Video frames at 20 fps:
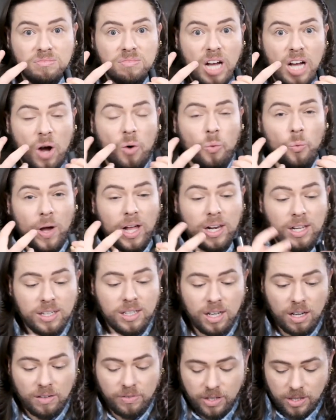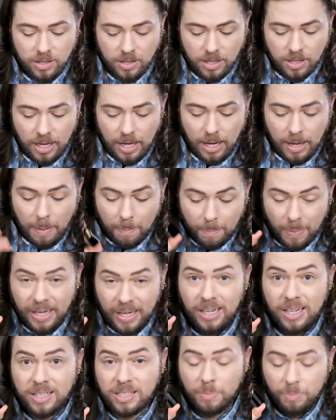how well it covers, but
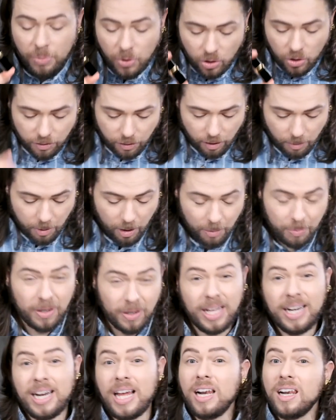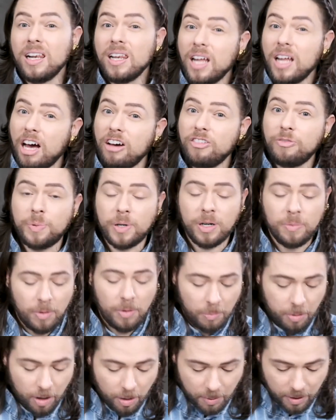it is a beautiful purple, and I love
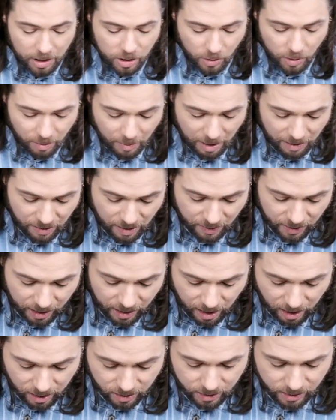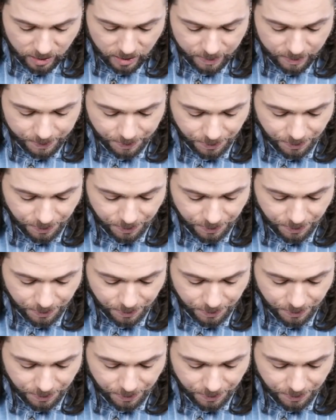purple. Purple is one of my favorite colors.